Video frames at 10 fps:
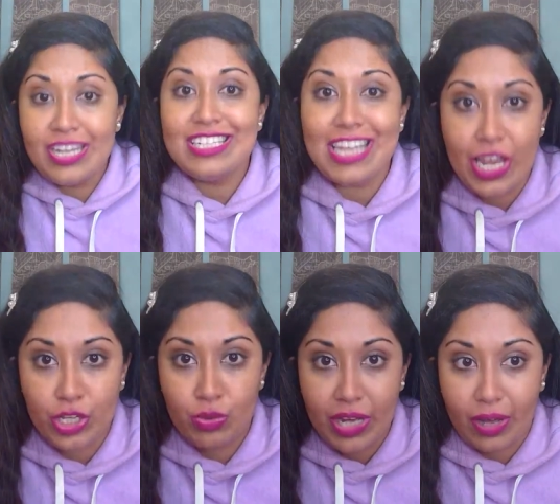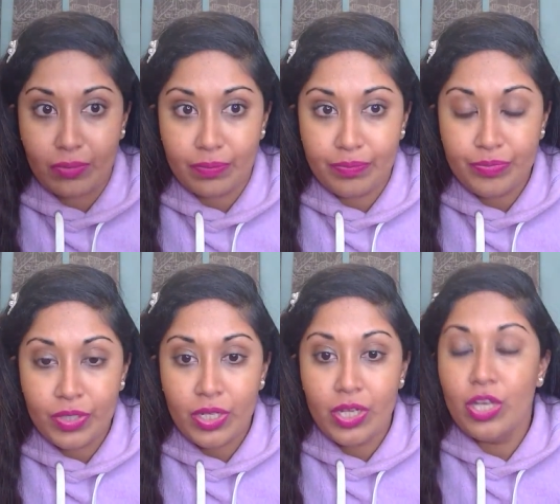take you down.
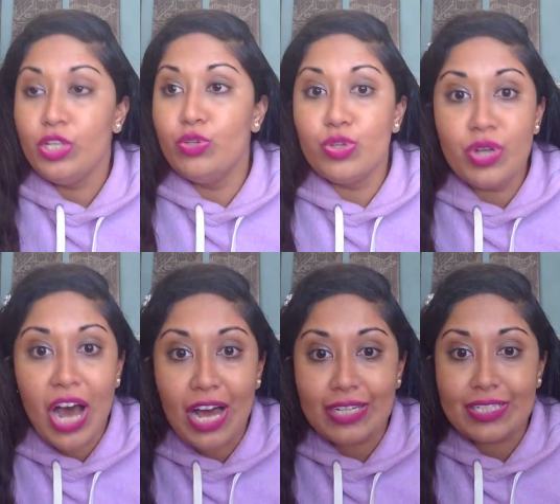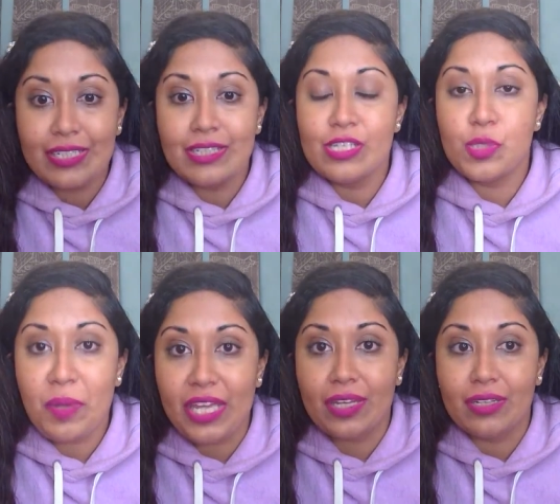You do not
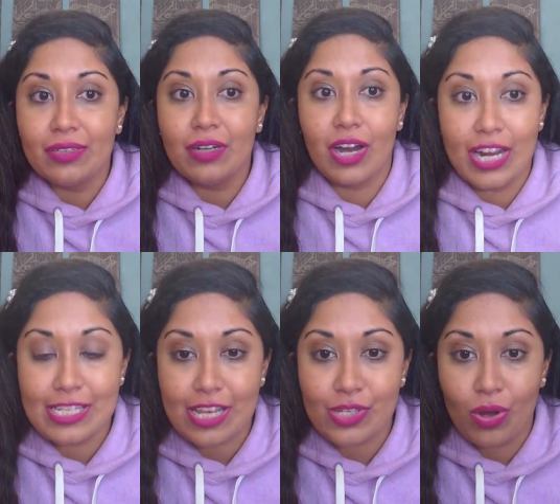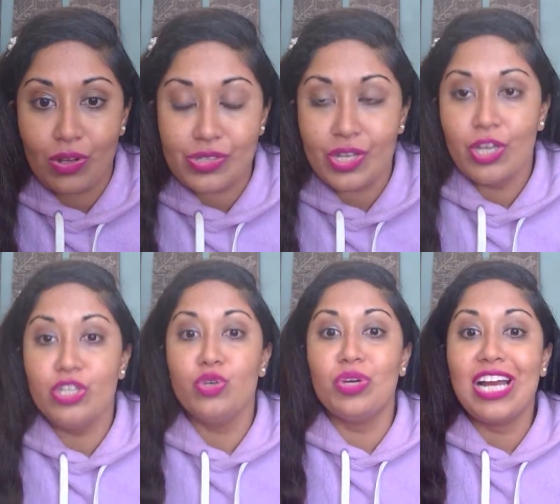speak on SS calls.
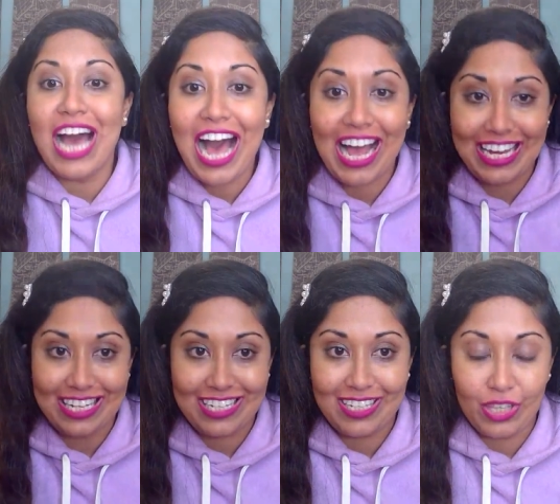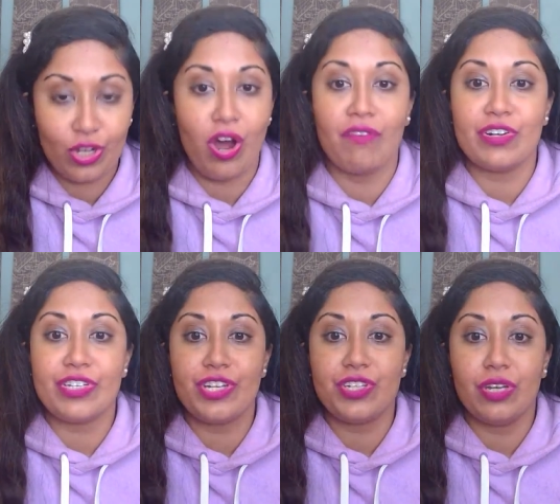You guide the
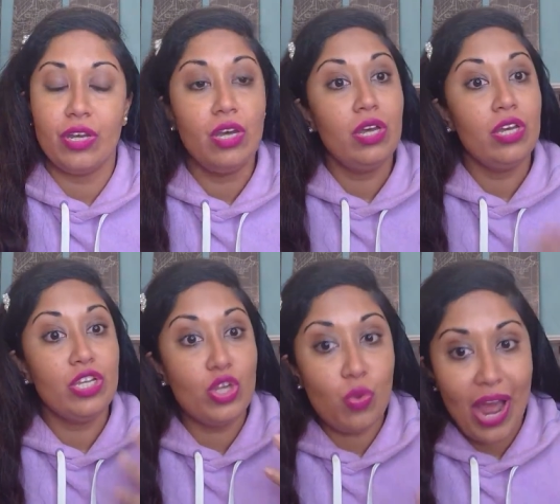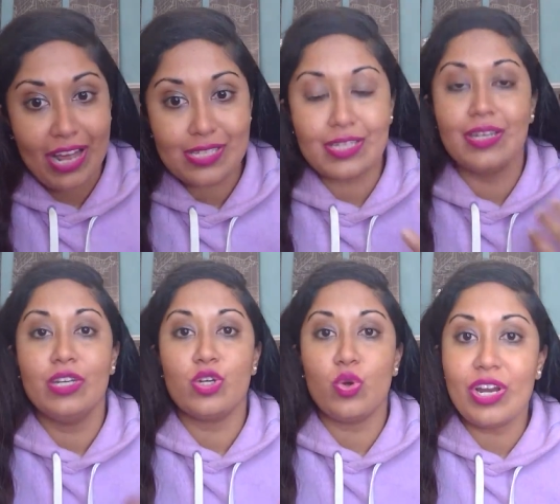conversation. You ask
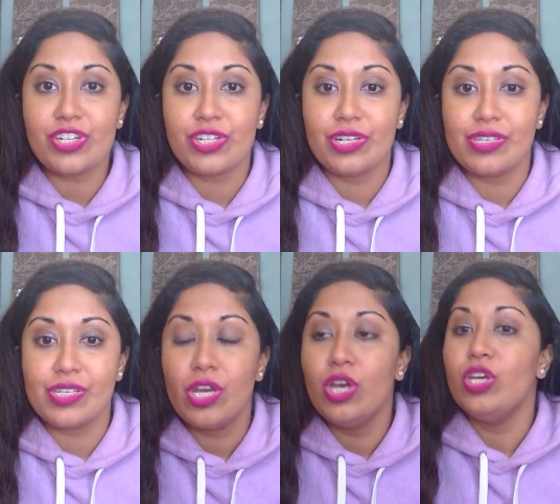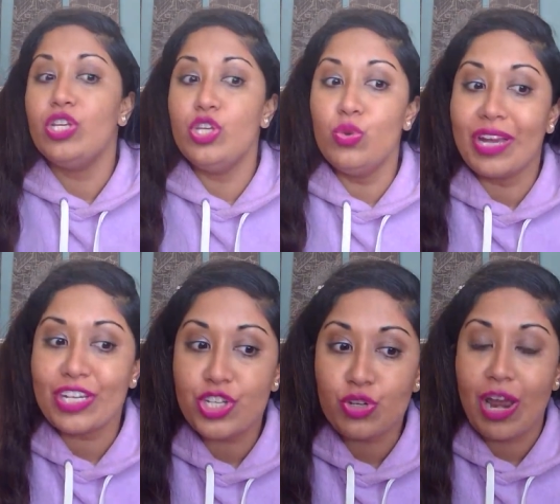questions. You
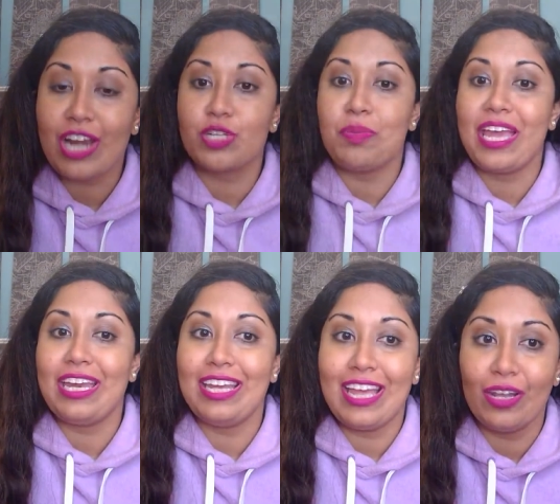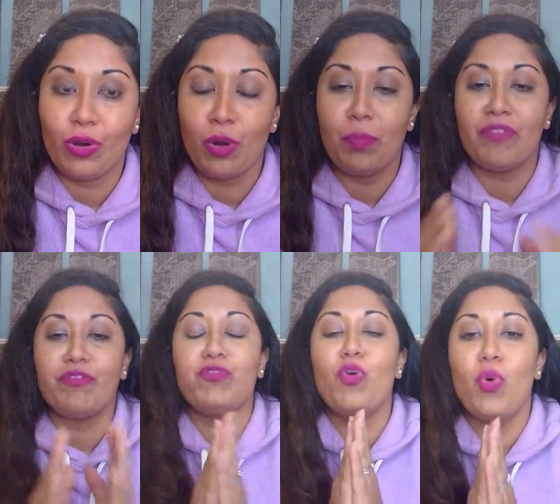extract pain and learn.
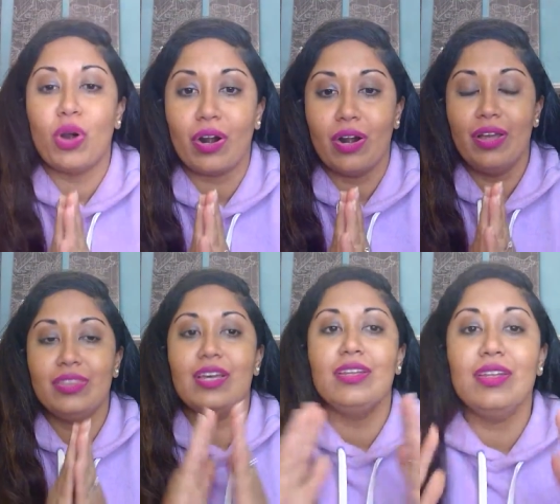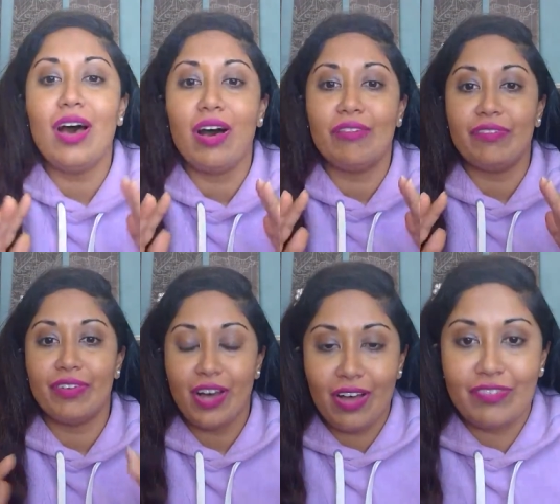before the love
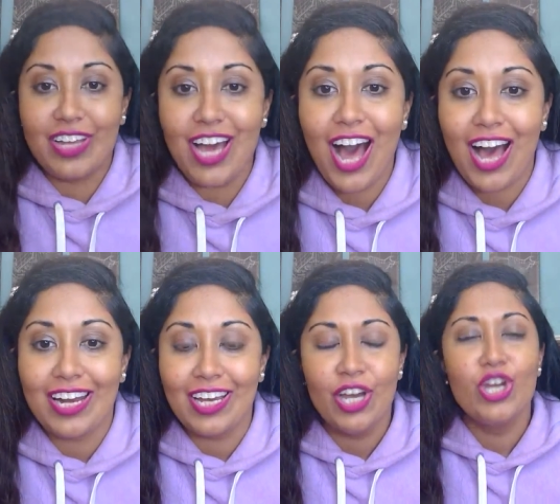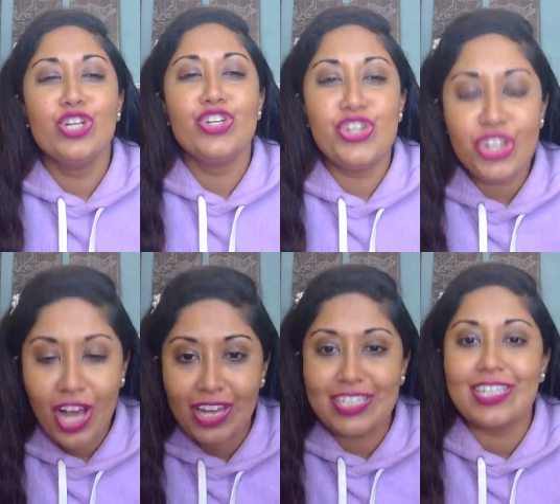of God,
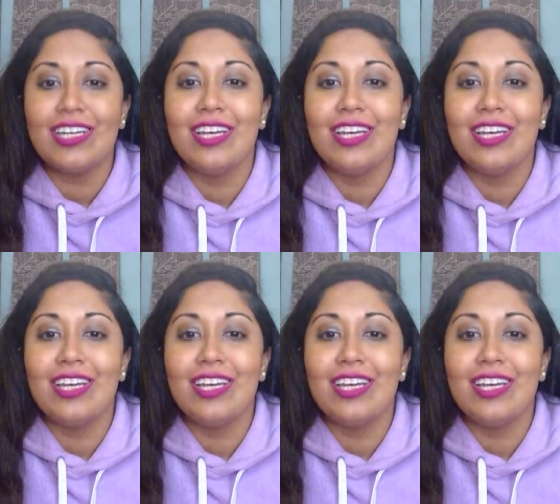shut